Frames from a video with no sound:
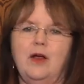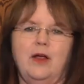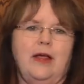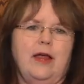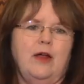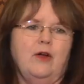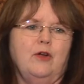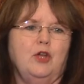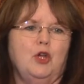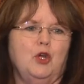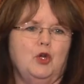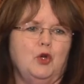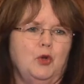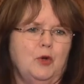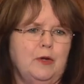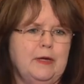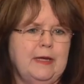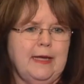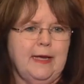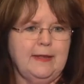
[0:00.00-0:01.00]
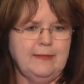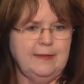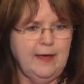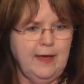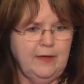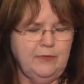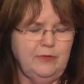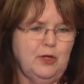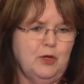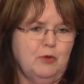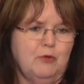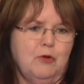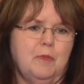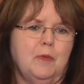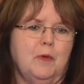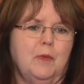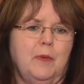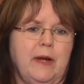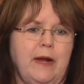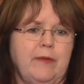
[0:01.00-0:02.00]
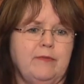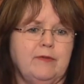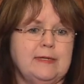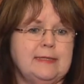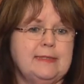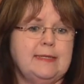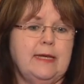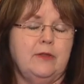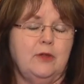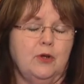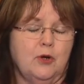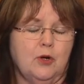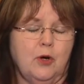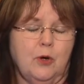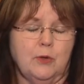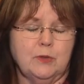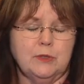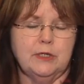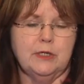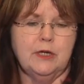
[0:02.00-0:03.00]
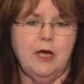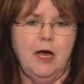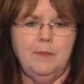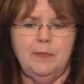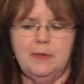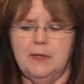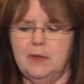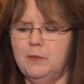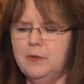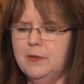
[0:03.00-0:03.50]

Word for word: area you're looking at, the ethnic group or whatever, to say that you're culturally competent.